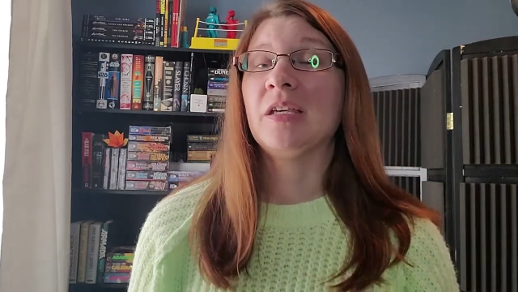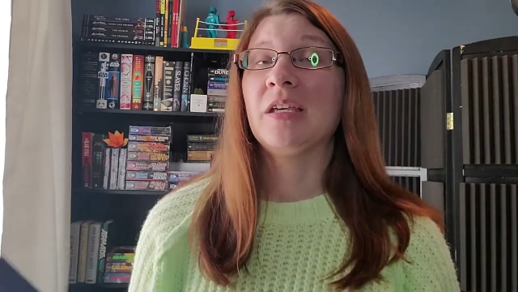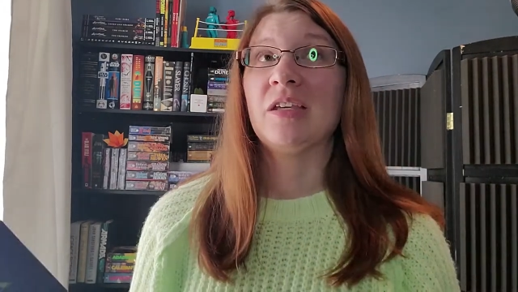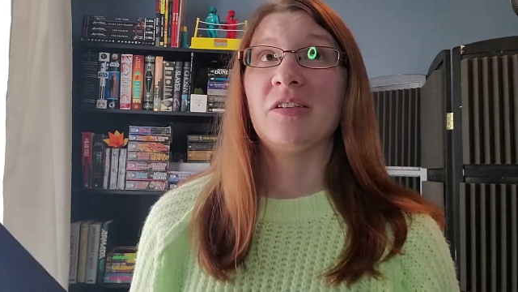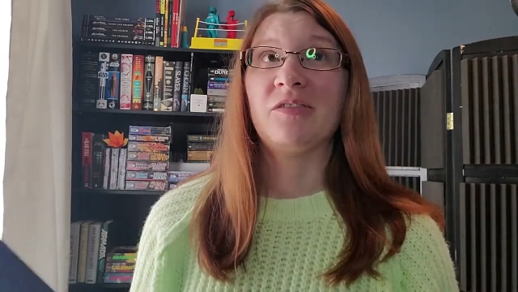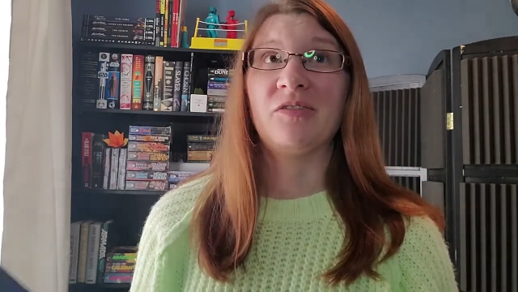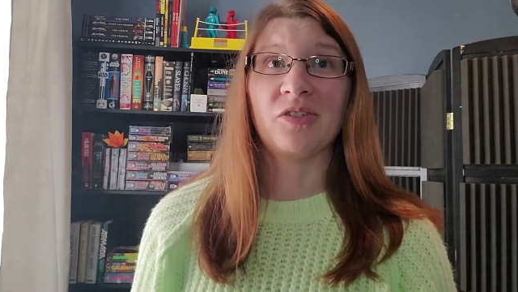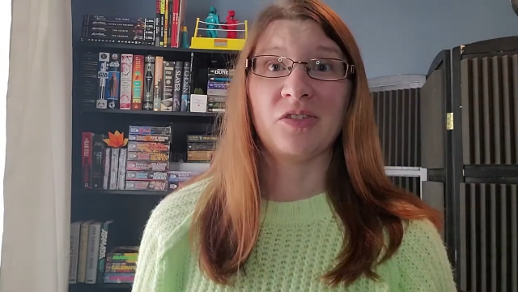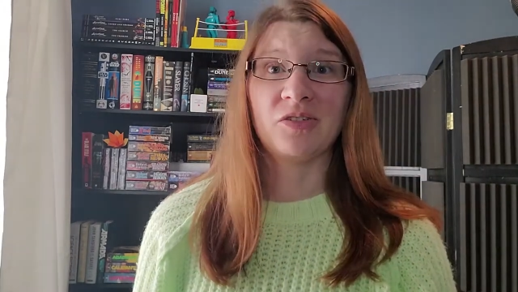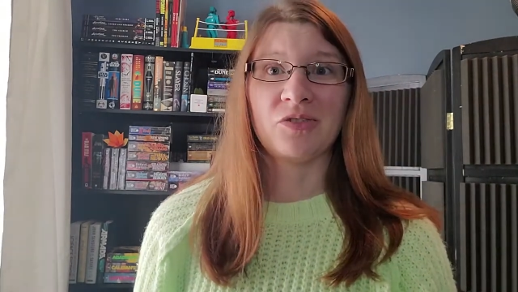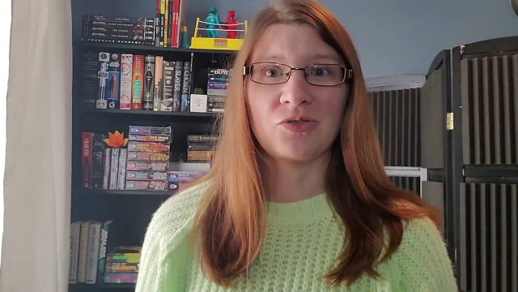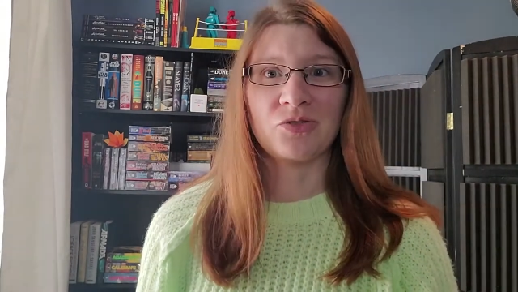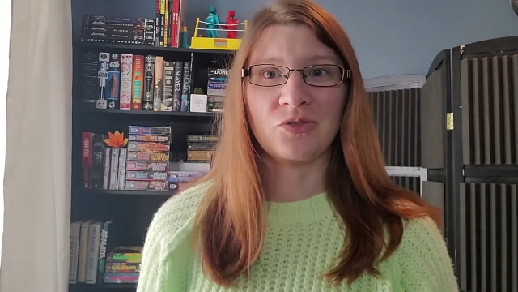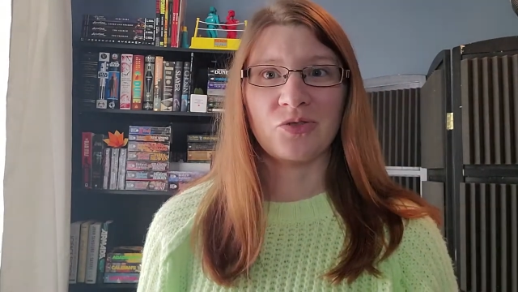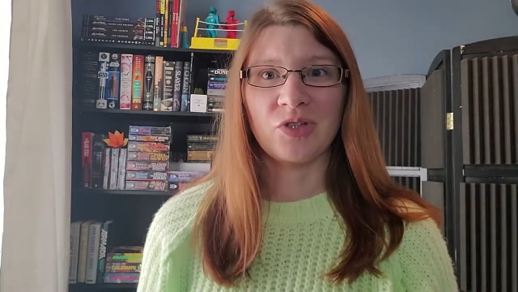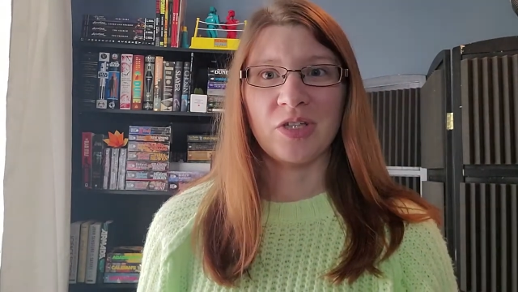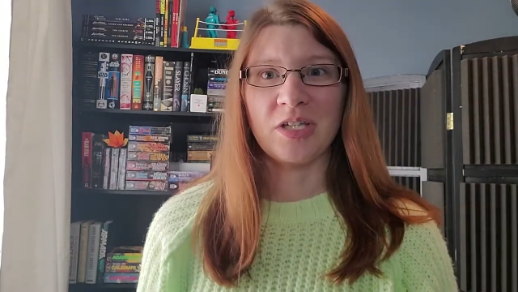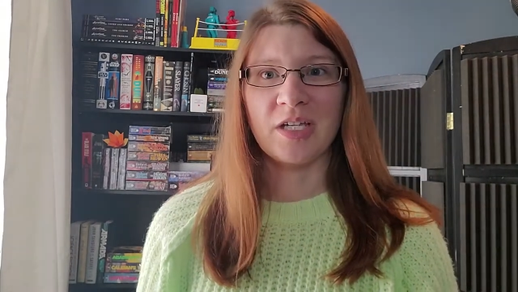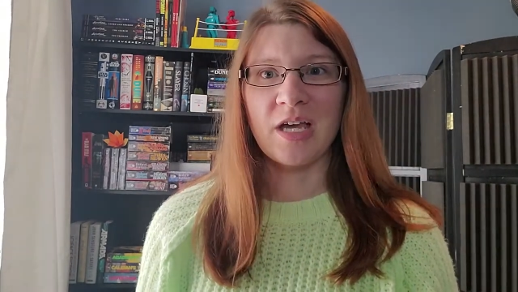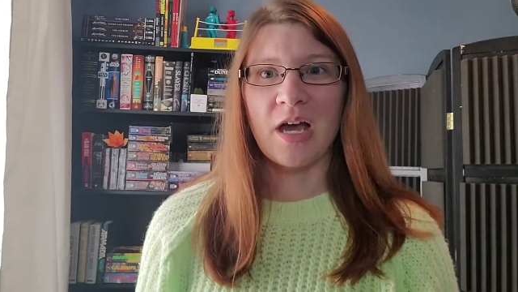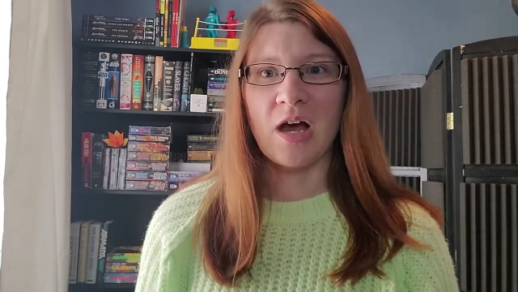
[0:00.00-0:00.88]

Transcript: eventually